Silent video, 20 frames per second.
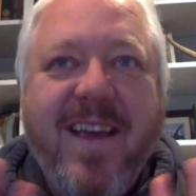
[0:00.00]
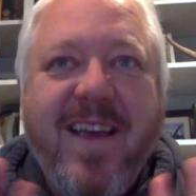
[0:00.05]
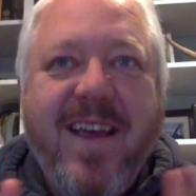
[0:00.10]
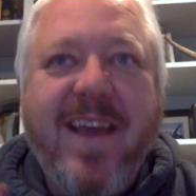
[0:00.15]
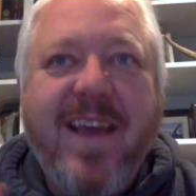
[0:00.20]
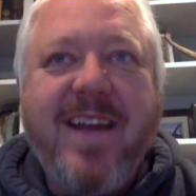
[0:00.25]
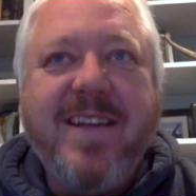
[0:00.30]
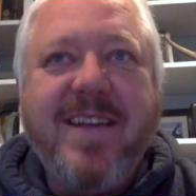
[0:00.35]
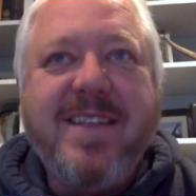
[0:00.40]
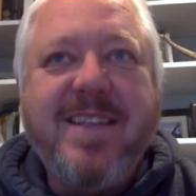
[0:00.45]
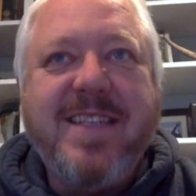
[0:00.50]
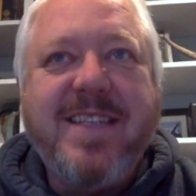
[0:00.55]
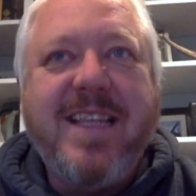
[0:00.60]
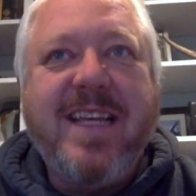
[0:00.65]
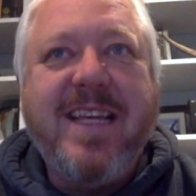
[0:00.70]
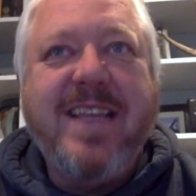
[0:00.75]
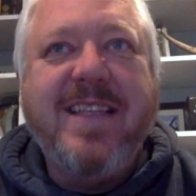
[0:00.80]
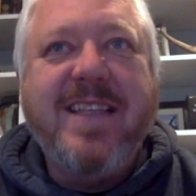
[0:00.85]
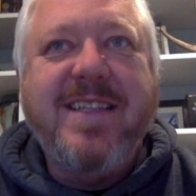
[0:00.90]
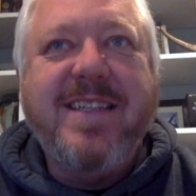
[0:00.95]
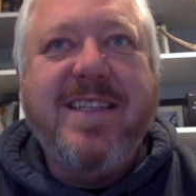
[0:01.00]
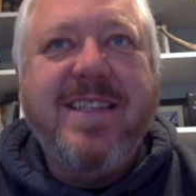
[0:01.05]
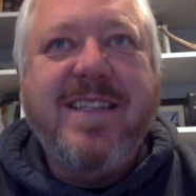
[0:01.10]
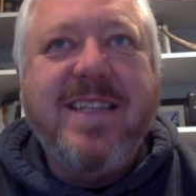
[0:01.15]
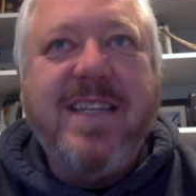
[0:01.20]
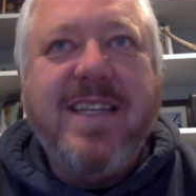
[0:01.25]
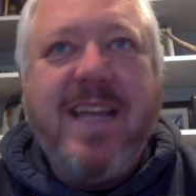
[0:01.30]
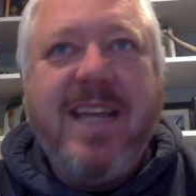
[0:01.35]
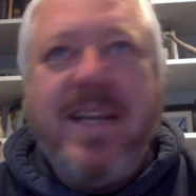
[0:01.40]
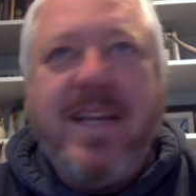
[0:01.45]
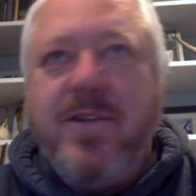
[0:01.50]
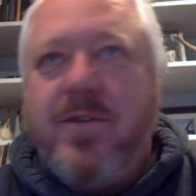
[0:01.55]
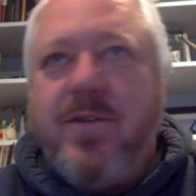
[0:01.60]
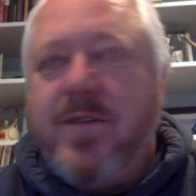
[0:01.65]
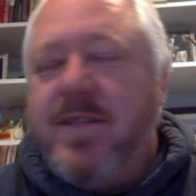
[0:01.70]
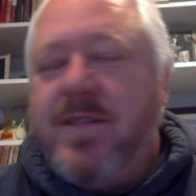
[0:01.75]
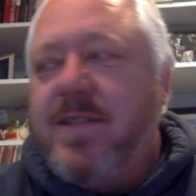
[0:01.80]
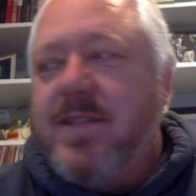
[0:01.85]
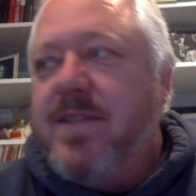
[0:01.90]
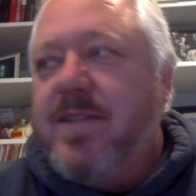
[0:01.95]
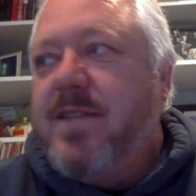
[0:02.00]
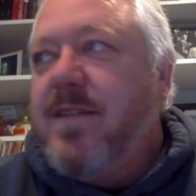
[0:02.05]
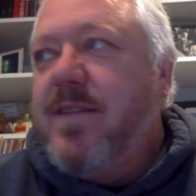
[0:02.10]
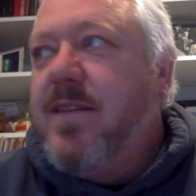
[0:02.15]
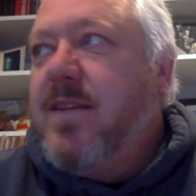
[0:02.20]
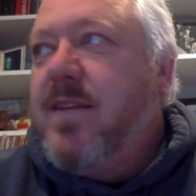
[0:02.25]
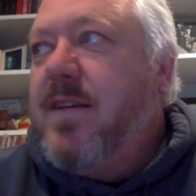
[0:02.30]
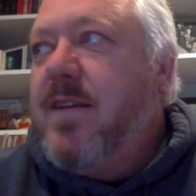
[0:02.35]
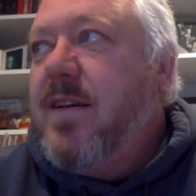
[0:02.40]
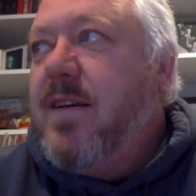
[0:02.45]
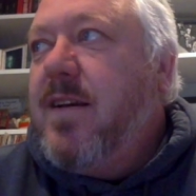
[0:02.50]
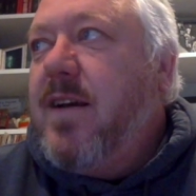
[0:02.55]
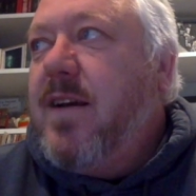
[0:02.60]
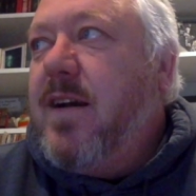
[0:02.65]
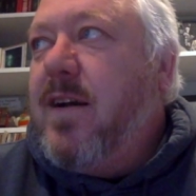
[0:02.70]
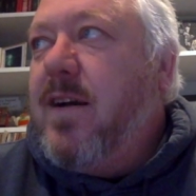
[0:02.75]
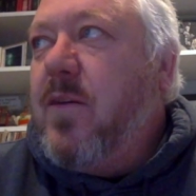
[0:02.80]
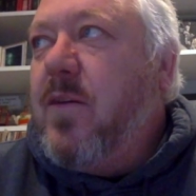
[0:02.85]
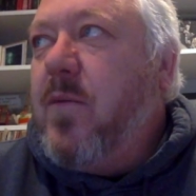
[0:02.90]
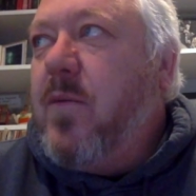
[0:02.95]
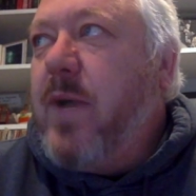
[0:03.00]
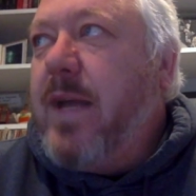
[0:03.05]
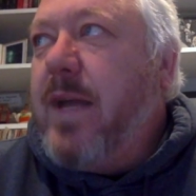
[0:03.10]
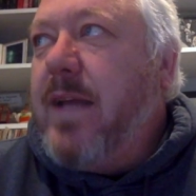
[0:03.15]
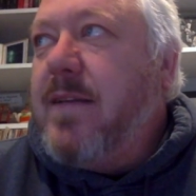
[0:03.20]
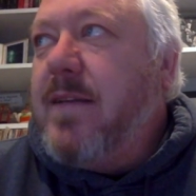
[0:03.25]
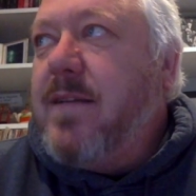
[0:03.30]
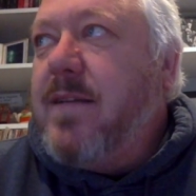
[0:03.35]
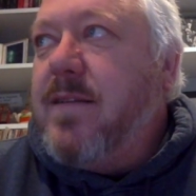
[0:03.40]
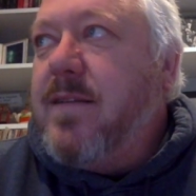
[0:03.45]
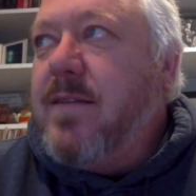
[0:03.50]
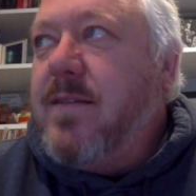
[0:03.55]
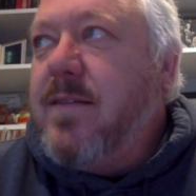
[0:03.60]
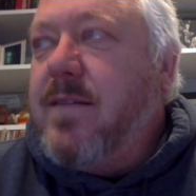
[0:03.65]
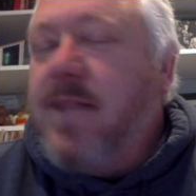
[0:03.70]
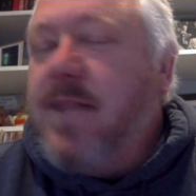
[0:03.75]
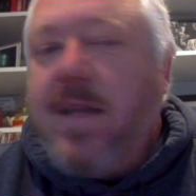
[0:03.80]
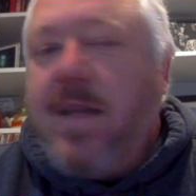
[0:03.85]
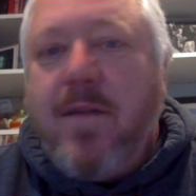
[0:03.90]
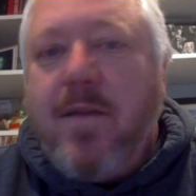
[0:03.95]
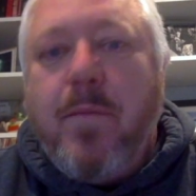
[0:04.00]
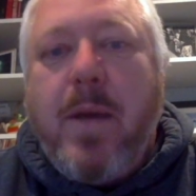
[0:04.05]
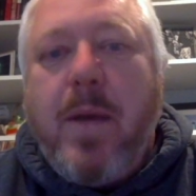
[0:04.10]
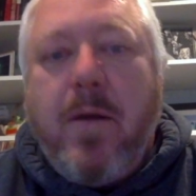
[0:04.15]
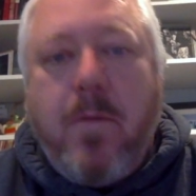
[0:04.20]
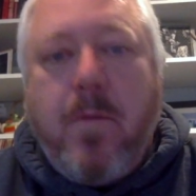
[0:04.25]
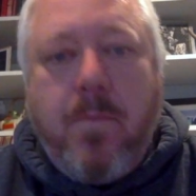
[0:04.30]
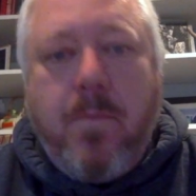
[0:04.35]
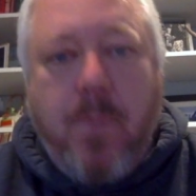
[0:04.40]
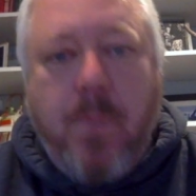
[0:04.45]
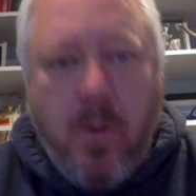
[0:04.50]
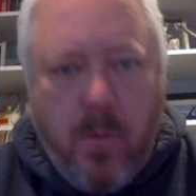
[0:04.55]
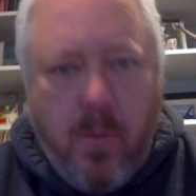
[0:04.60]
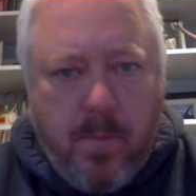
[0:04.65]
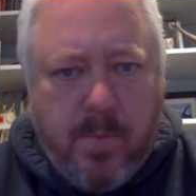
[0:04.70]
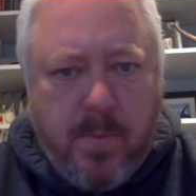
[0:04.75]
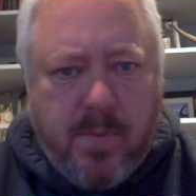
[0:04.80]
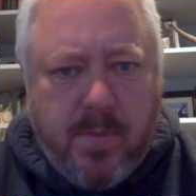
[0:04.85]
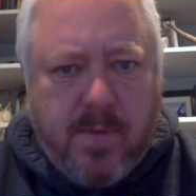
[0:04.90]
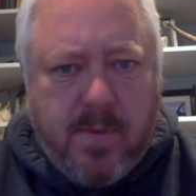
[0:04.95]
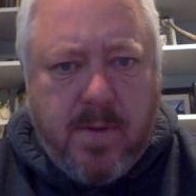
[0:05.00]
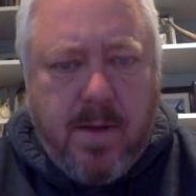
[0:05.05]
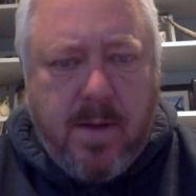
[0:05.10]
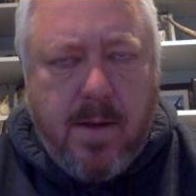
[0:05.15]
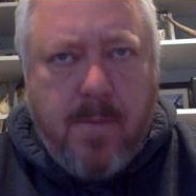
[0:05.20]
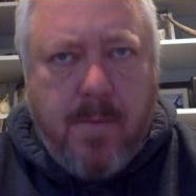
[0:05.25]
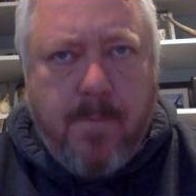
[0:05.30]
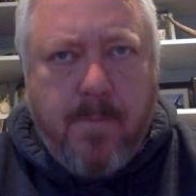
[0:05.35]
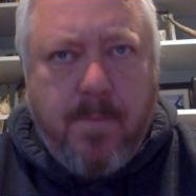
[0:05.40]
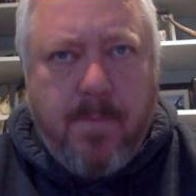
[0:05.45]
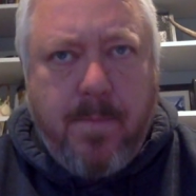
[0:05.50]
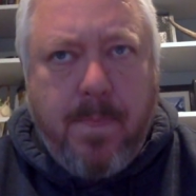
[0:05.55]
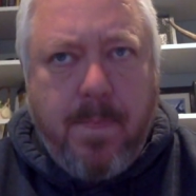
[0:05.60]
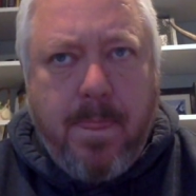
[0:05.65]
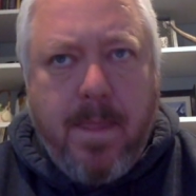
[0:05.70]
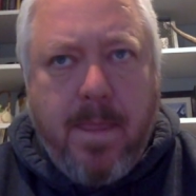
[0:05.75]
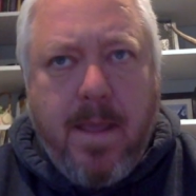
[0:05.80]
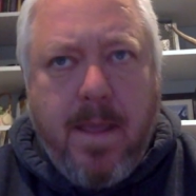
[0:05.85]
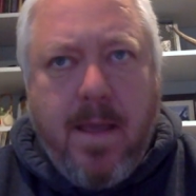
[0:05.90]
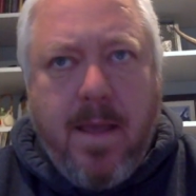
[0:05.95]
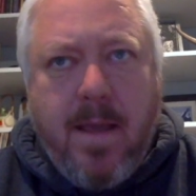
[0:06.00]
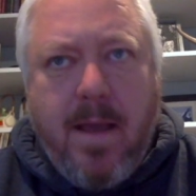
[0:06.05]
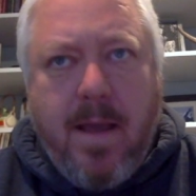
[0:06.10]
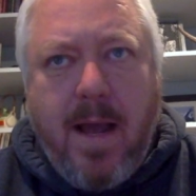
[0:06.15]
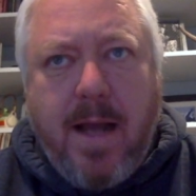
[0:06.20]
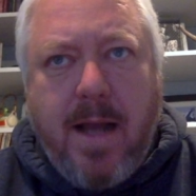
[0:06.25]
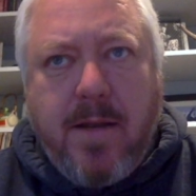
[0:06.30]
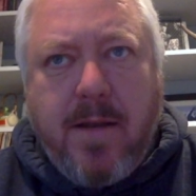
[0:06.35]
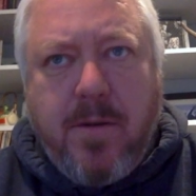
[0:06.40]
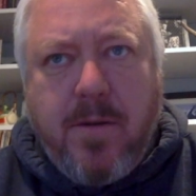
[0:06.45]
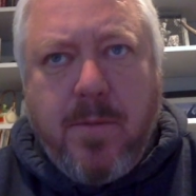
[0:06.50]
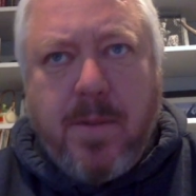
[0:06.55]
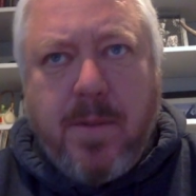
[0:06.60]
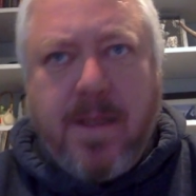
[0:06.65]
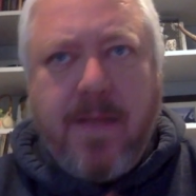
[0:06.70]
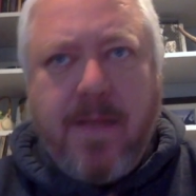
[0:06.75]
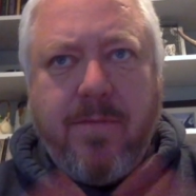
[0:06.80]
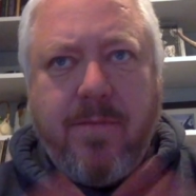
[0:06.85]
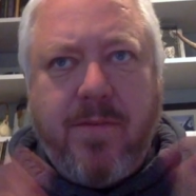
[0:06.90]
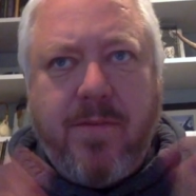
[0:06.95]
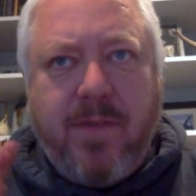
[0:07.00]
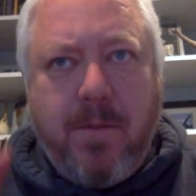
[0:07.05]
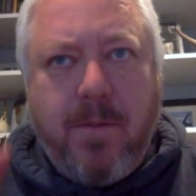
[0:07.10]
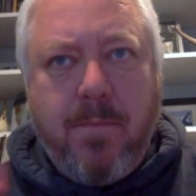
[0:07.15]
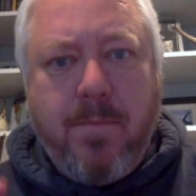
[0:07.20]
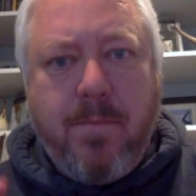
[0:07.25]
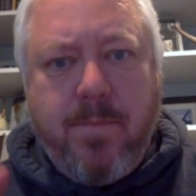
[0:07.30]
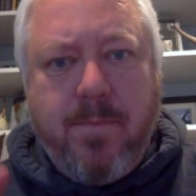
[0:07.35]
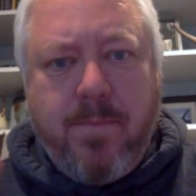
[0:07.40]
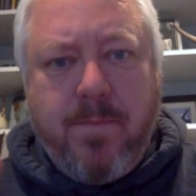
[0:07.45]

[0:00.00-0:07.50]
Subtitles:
And I just think this is a dangerous way to think about poems. I do believe some